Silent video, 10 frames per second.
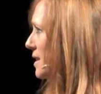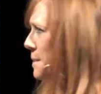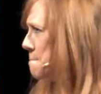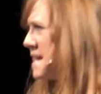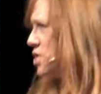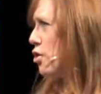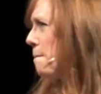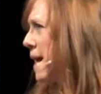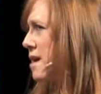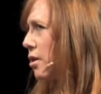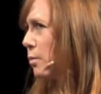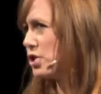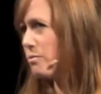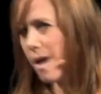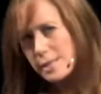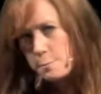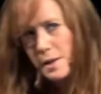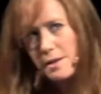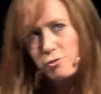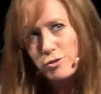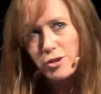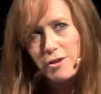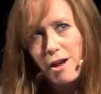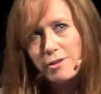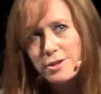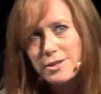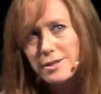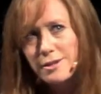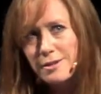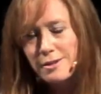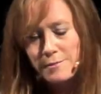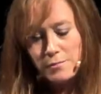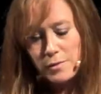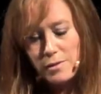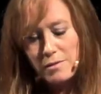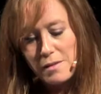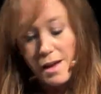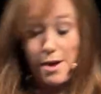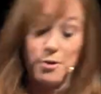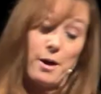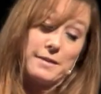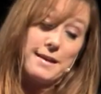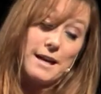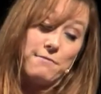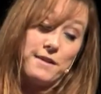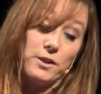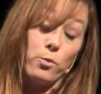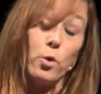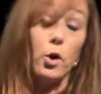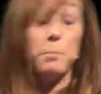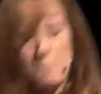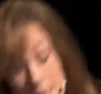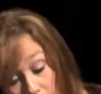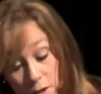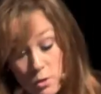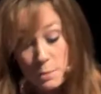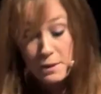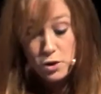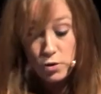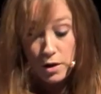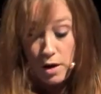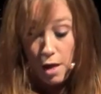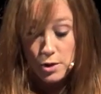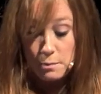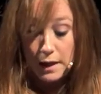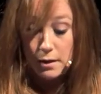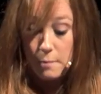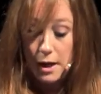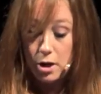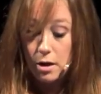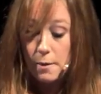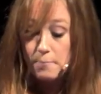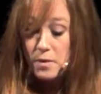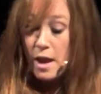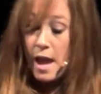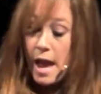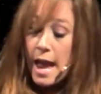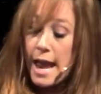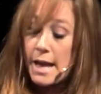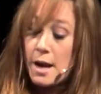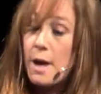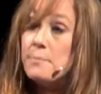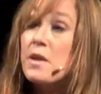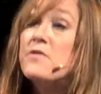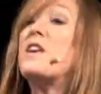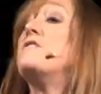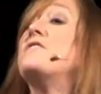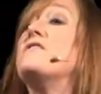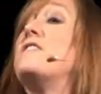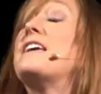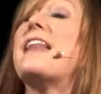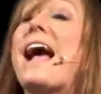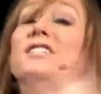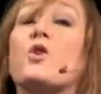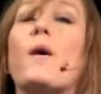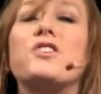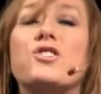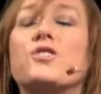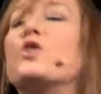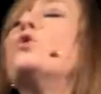To meet your maker, would you not spend $1 trillion? I don't know, I think I'd feed the world, but maybe you'd spend $1 trillion meeting the maker. And they can ask questions.